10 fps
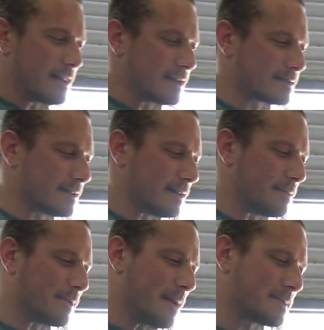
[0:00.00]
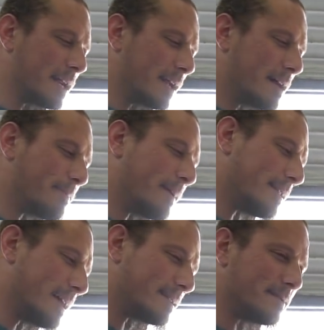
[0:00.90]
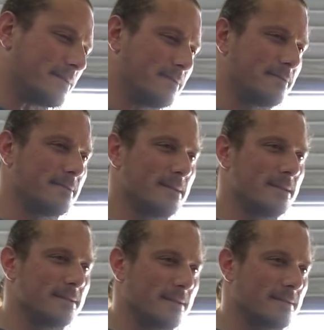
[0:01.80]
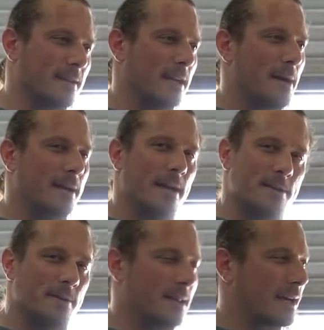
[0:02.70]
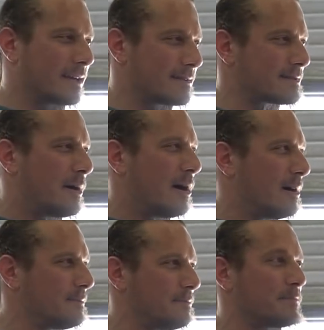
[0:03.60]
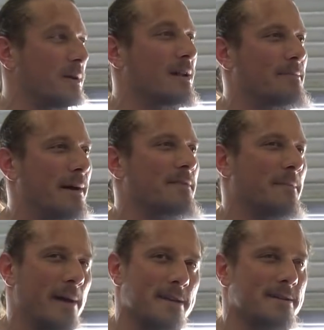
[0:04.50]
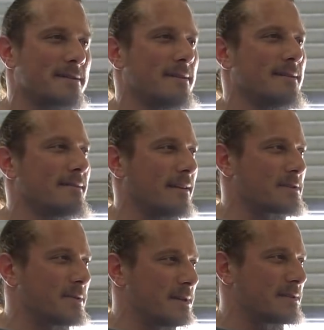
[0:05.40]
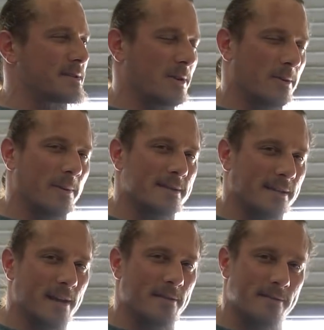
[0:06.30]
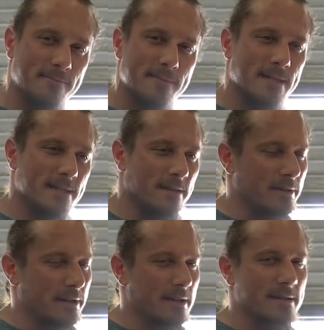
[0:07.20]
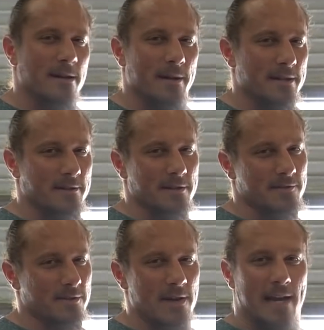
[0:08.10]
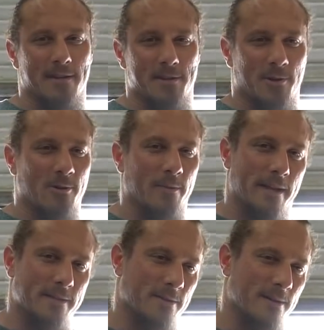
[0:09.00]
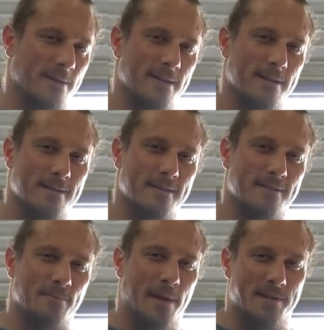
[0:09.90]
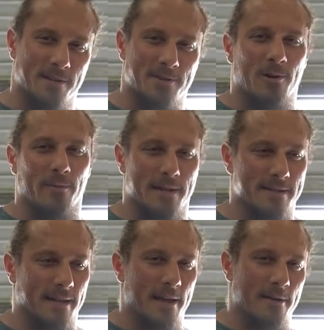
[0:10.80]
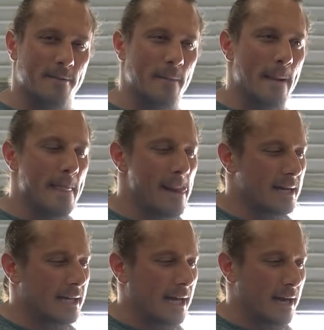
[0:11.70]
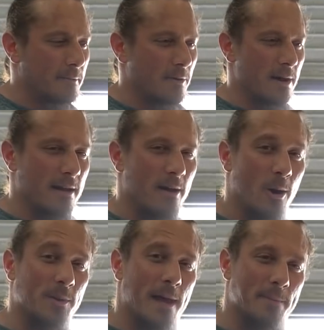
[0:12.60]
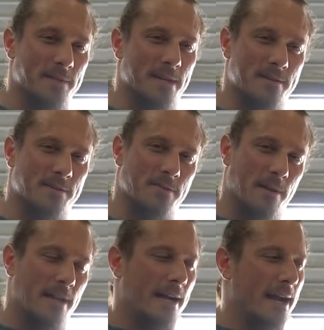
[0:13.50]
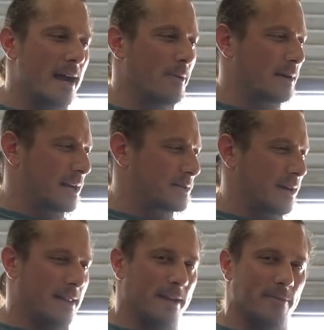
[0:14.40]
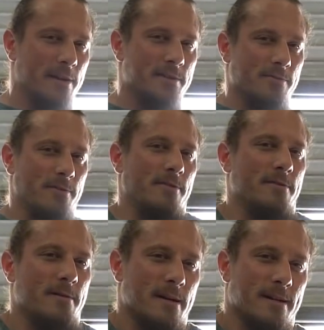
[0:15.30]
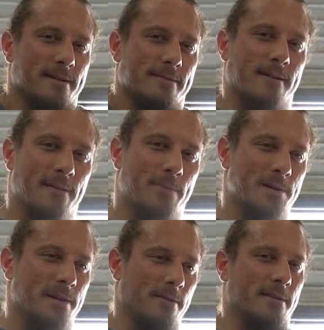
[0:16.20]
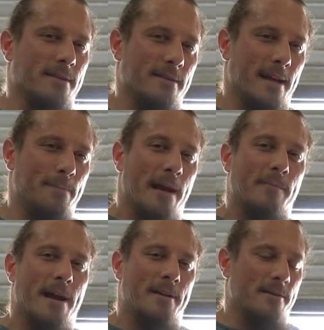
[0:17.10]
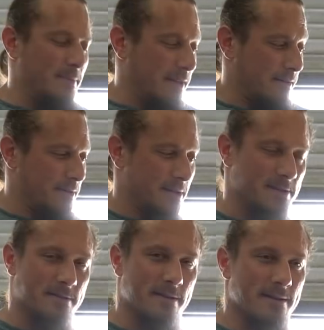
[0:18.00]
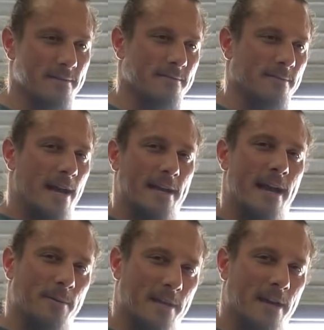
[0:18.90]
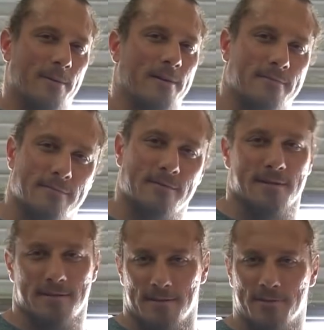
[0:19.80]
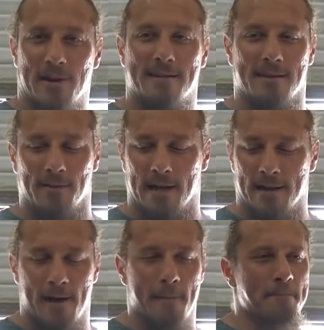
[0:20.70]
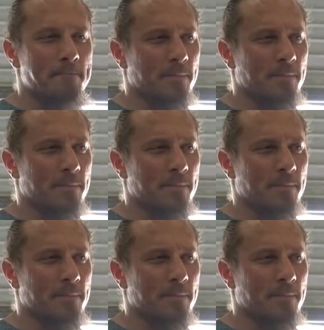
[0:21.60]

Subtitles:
like to, when I'm setting up, I like to just think about kind of doing like a small pull-up off the bench, or squeezing the shoulder blades together. Really, that's all it is. You're just retracting the shoulder blades or pinching the shoulder blades together. We to hold that position, so when we lock out, we're not trying to like reach through, kind of pushing with the like pec minor, but we're just locking out with the elbow, just the tricep locking out.